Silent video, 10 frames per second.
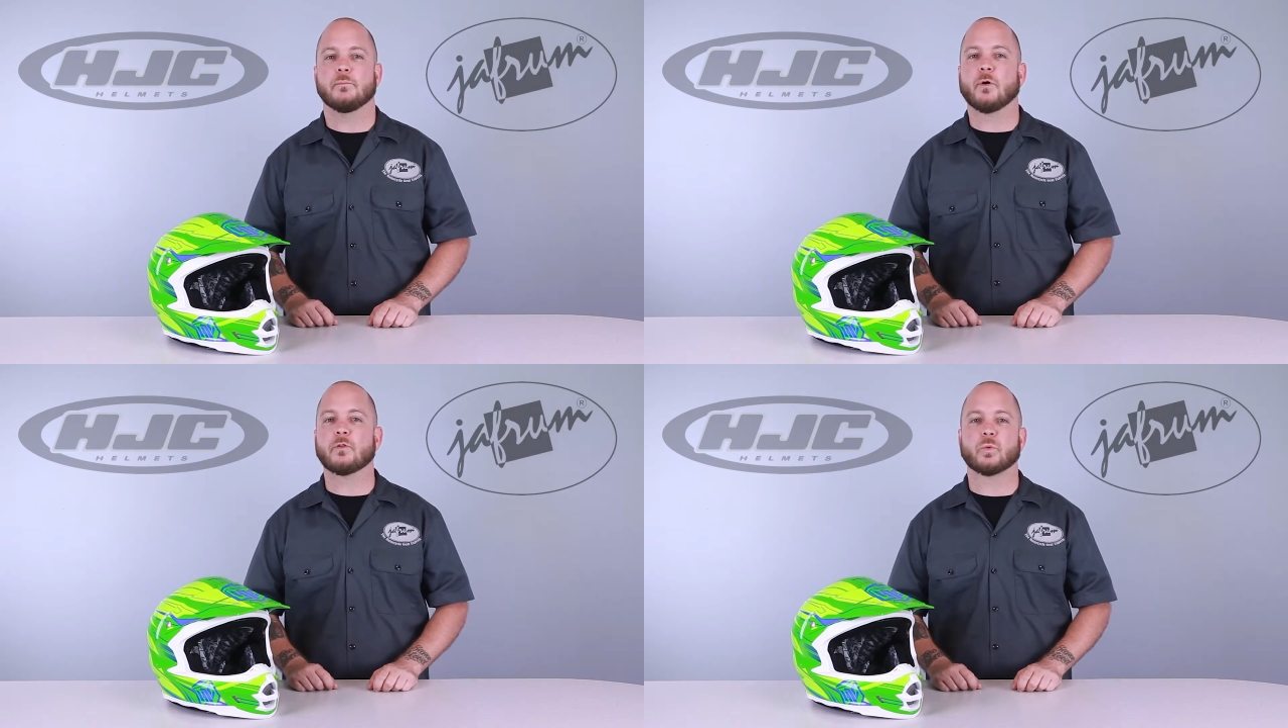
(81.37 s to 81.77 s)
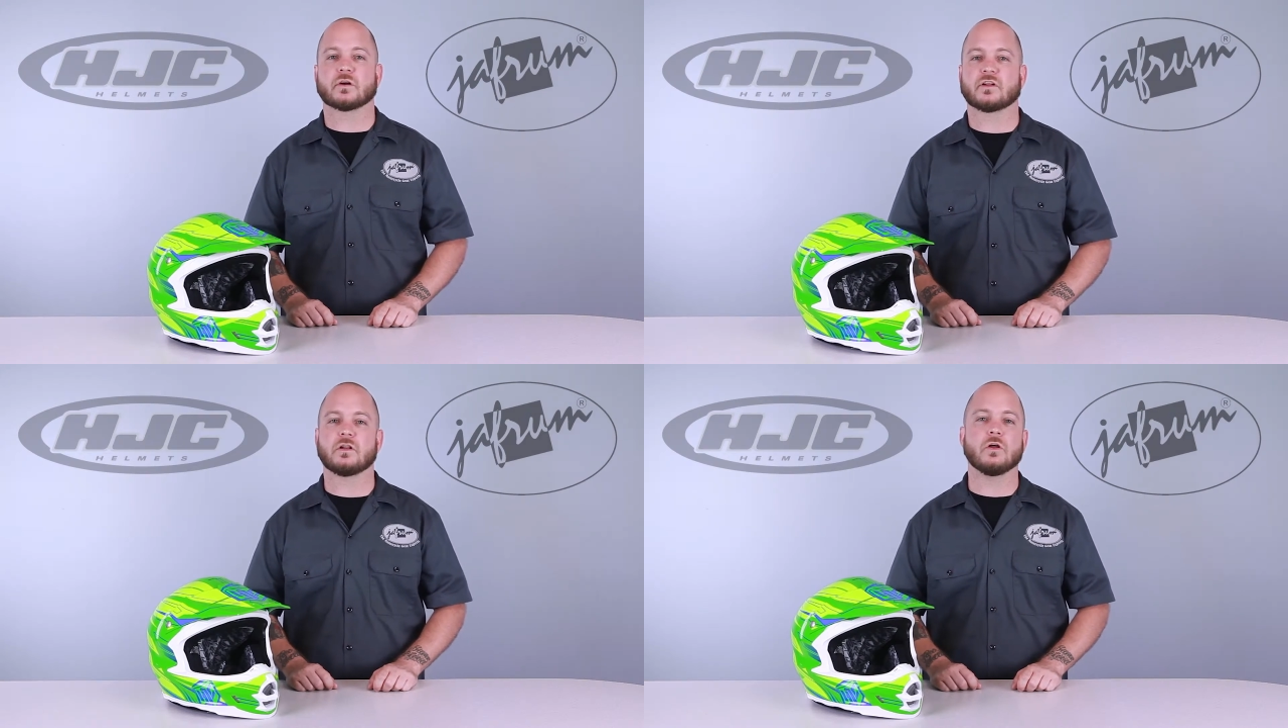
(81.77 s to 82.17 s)
both
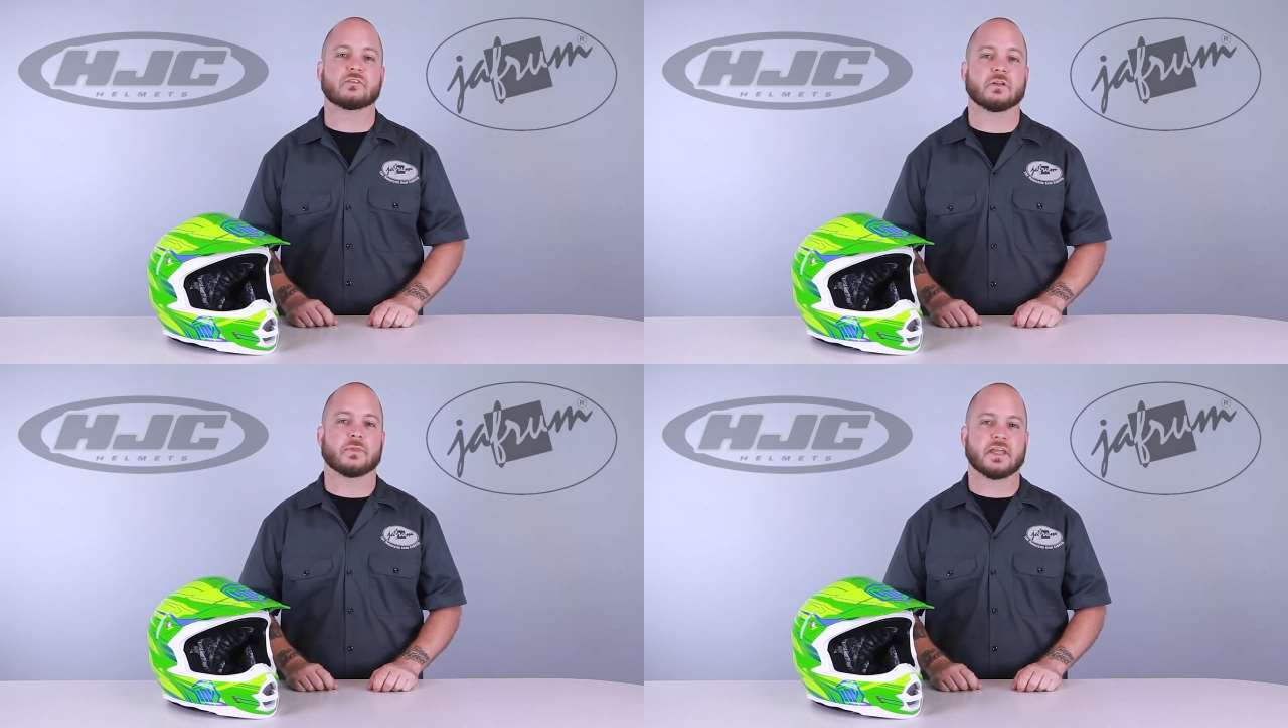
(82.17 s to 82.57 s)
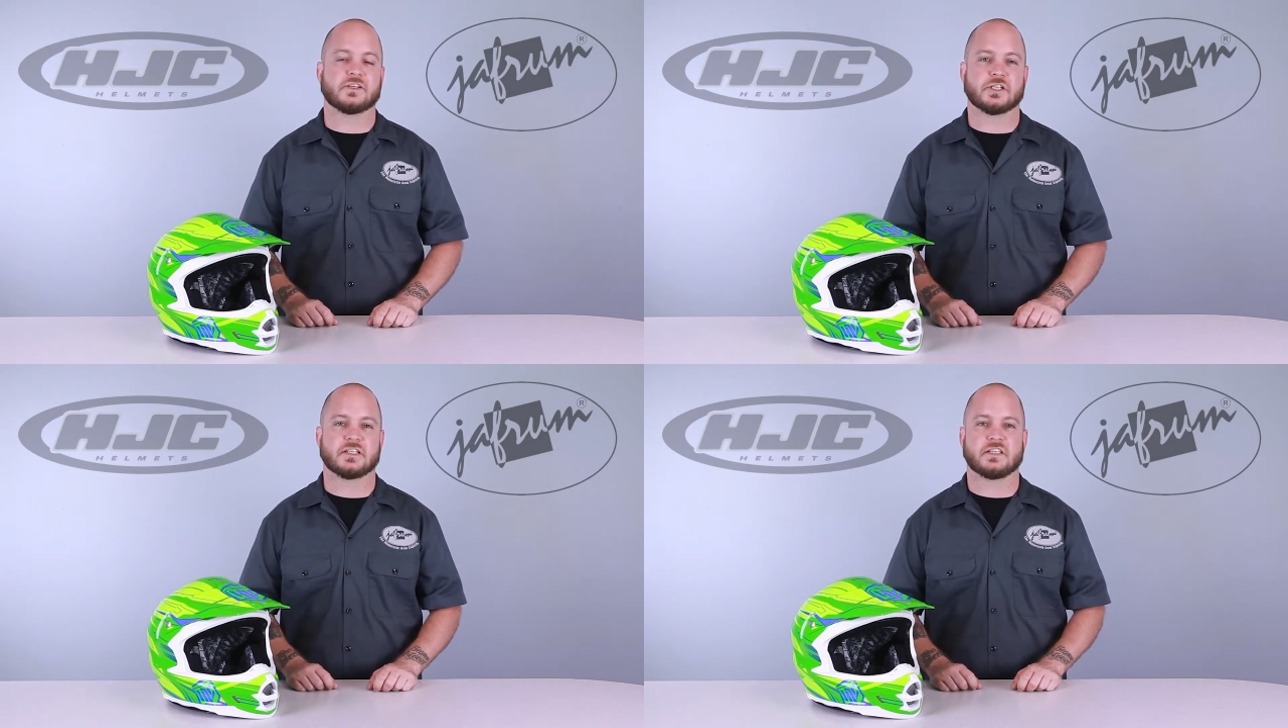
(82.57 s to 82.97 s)
worked closely with
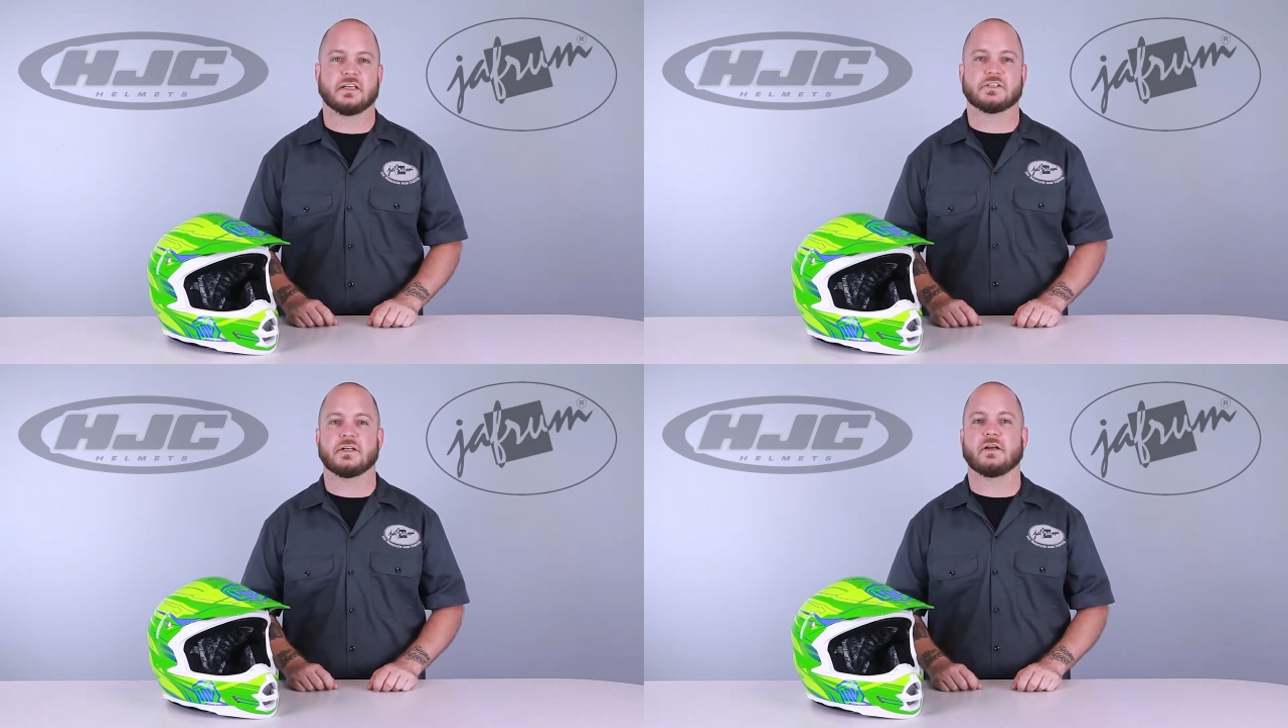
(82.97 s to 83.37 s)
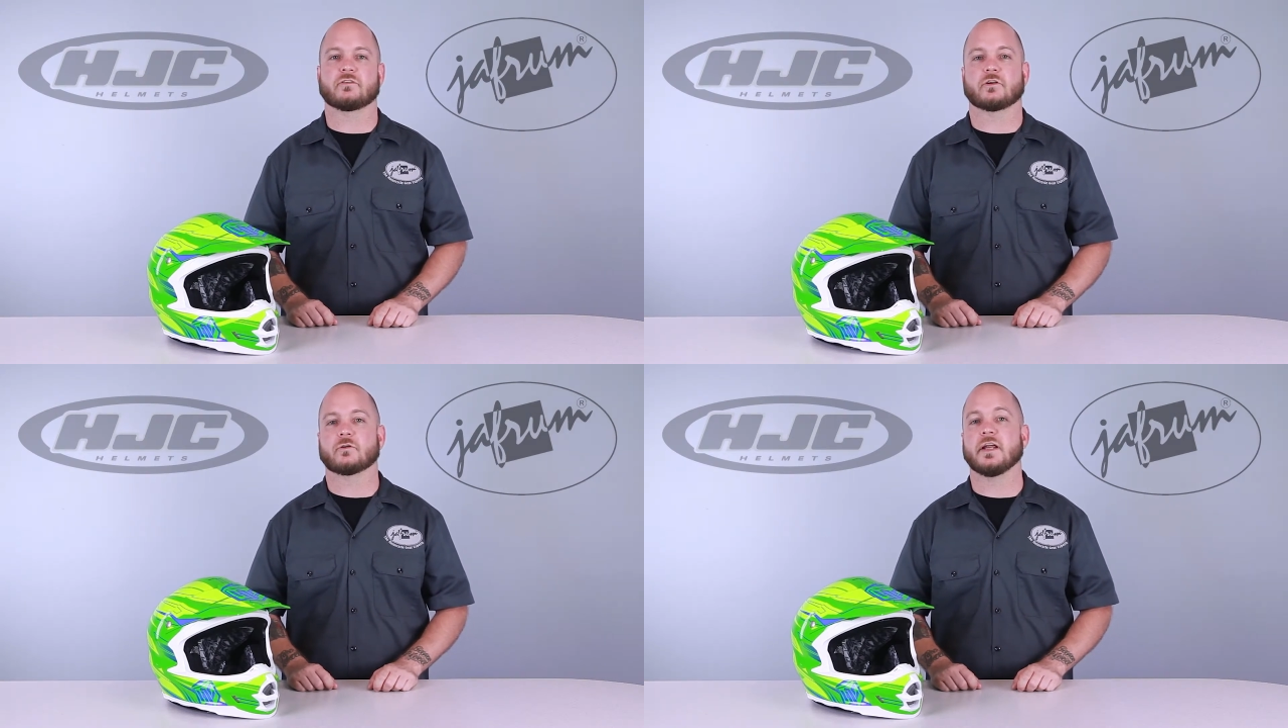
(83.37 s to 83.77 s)
HJC engineers
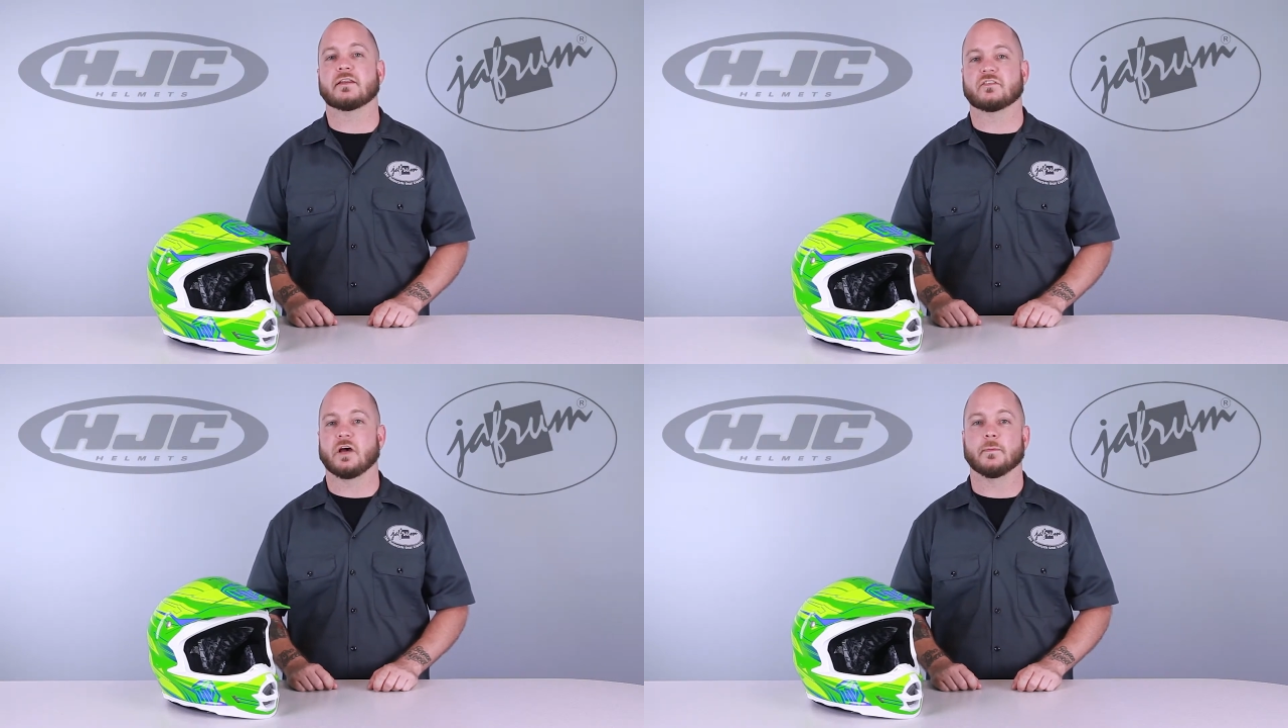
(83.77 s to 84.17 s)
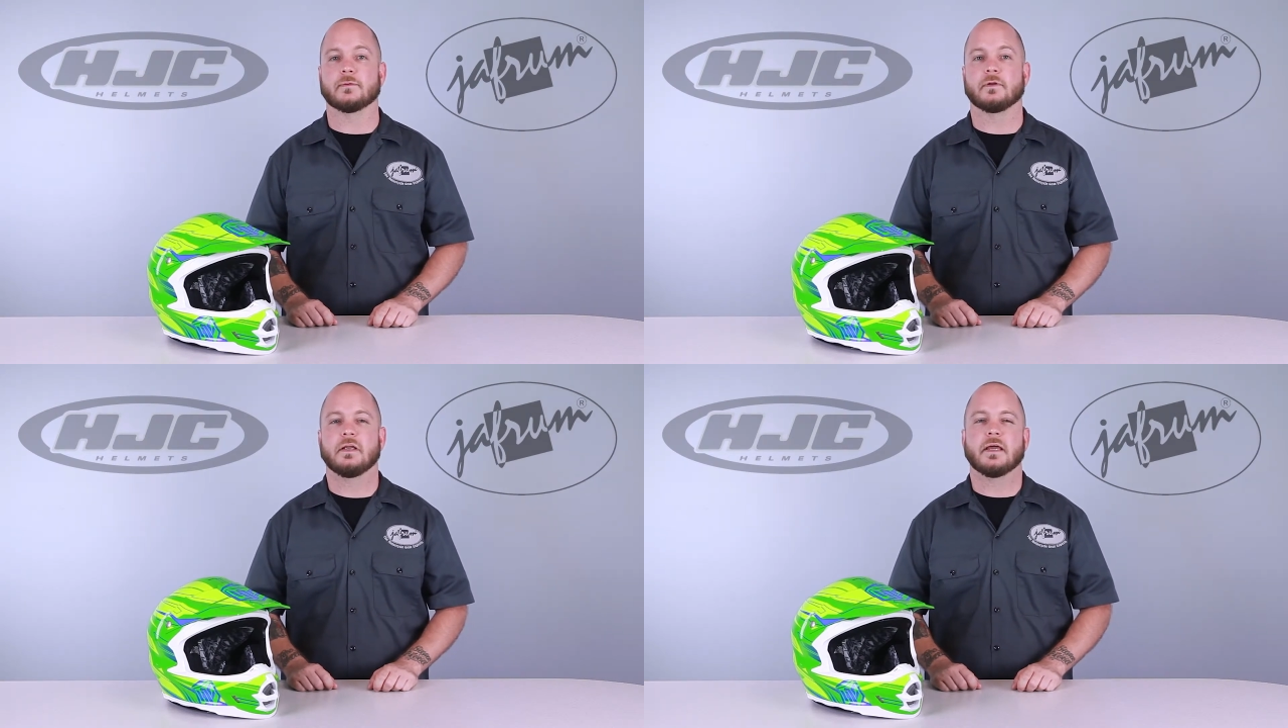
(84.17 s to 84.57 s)
to create this
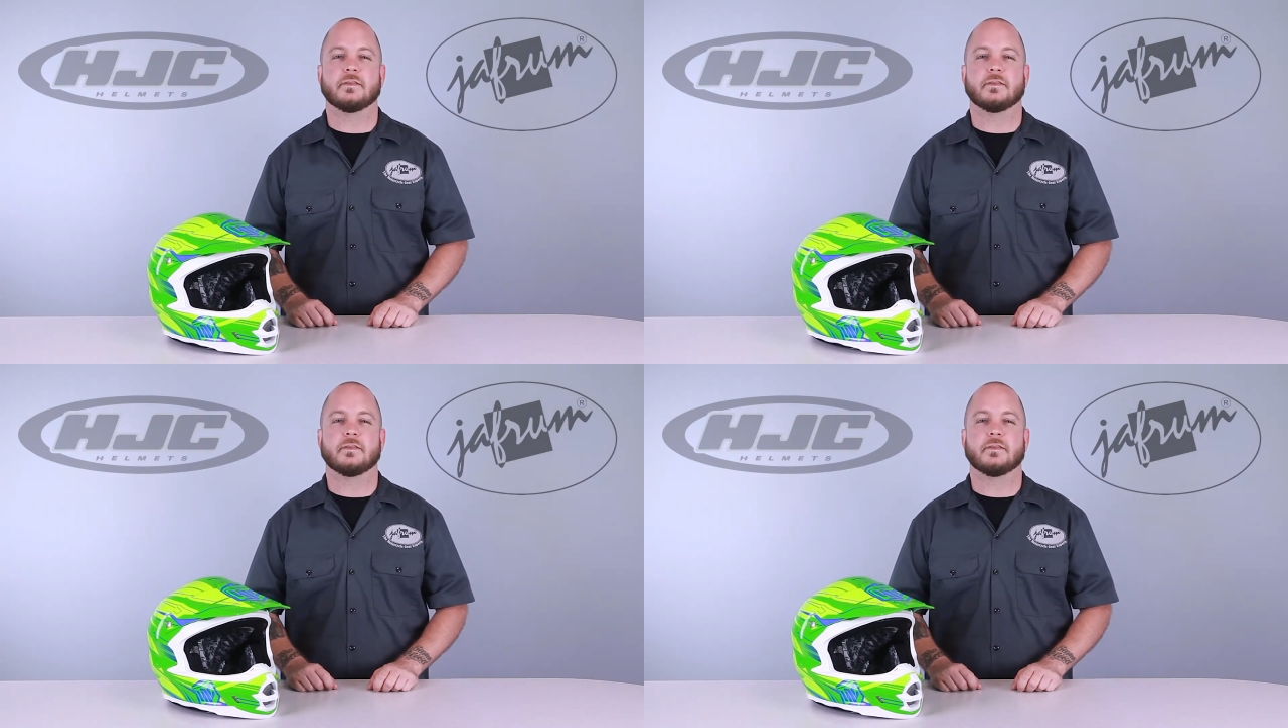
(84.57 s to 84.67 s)
helmet,